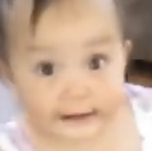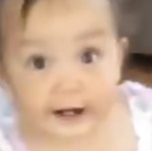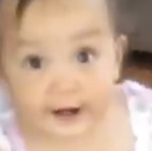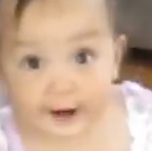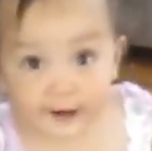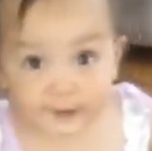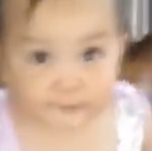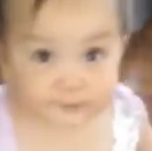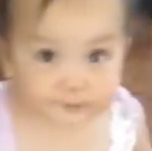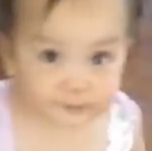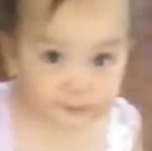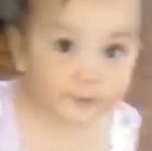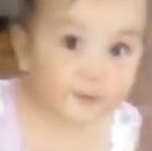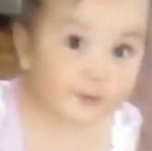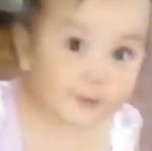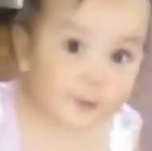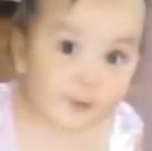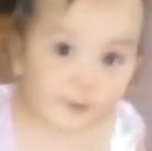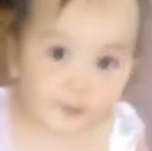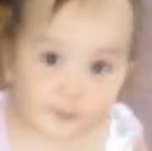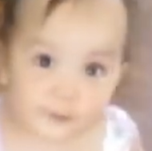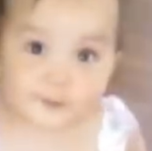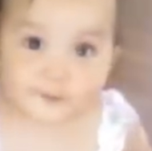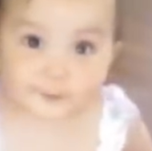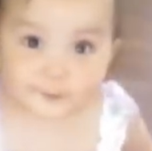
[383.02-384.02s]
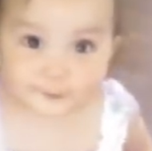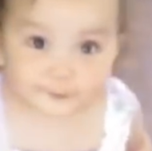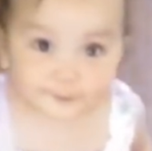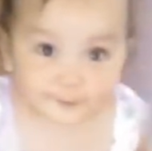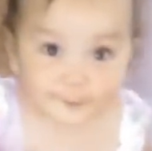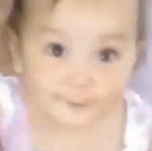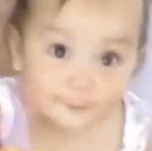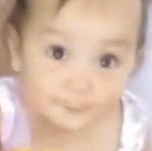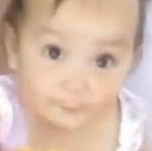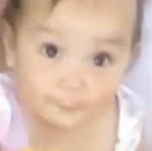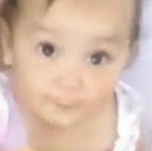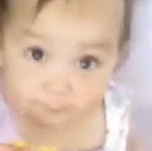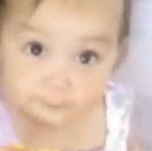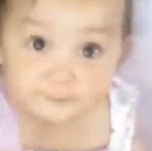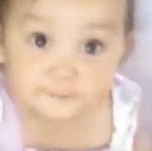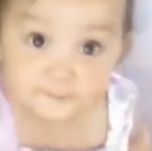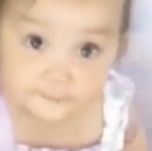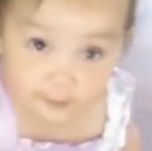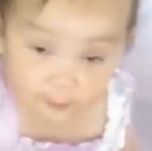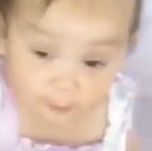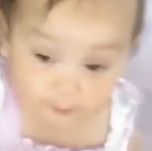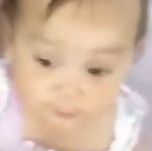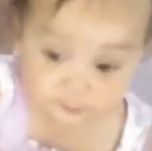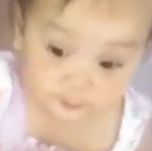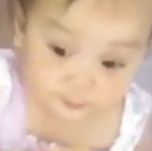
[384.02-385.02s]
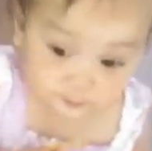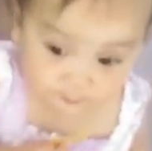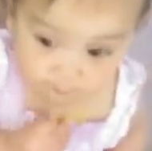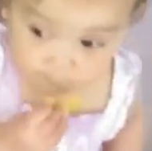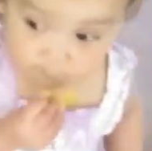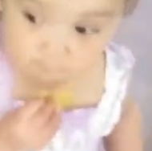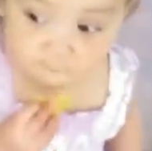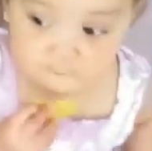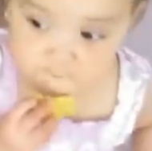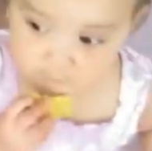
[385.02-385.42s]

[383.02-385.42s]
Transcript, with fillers: Look how fast she